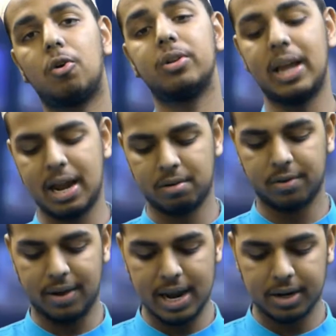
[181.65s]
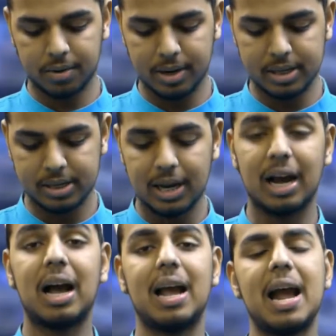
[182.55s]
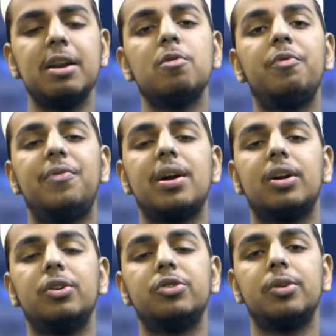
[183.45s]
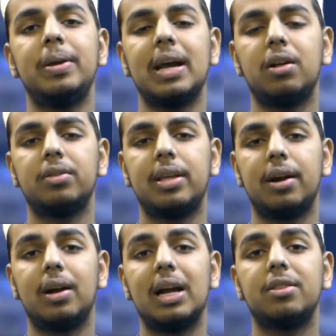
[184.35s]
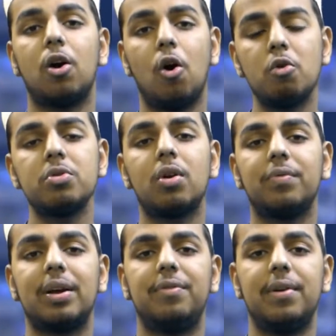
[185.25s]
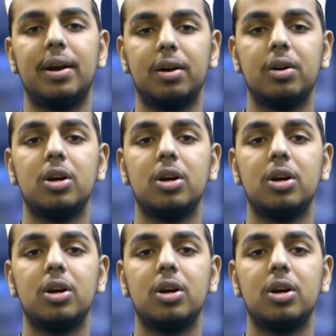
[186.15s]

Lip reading: or the era of ignorance, an annual fair used to be held there, and the owner of that fair,